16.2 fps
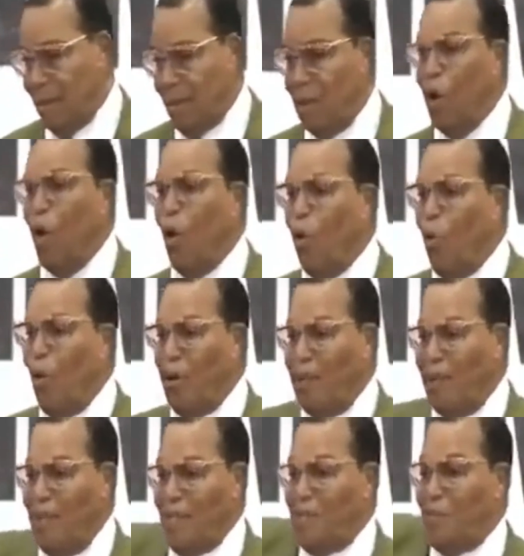know
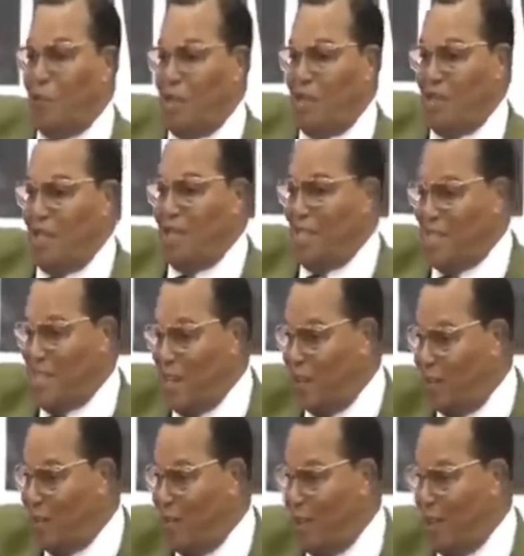when this was a
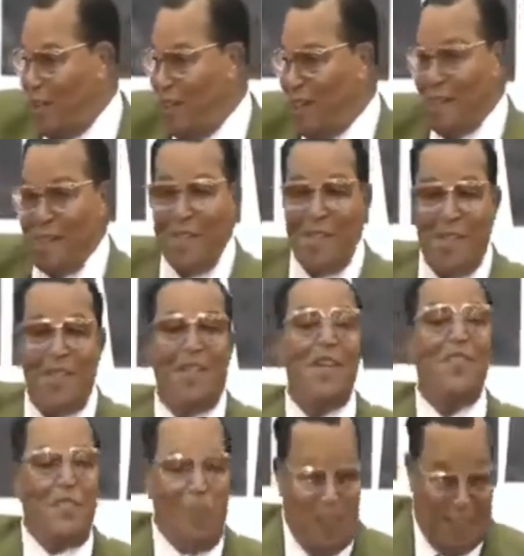silver
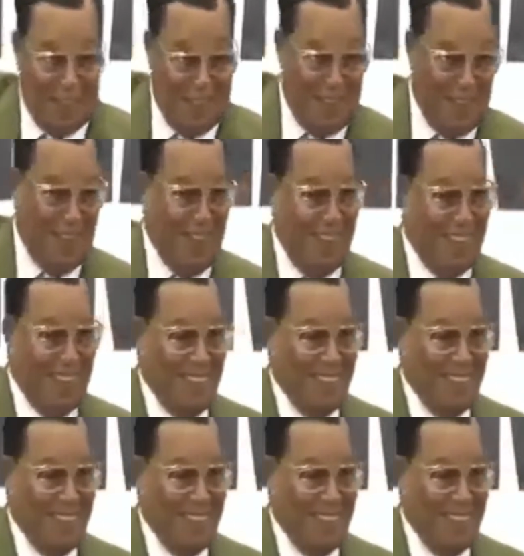certificate?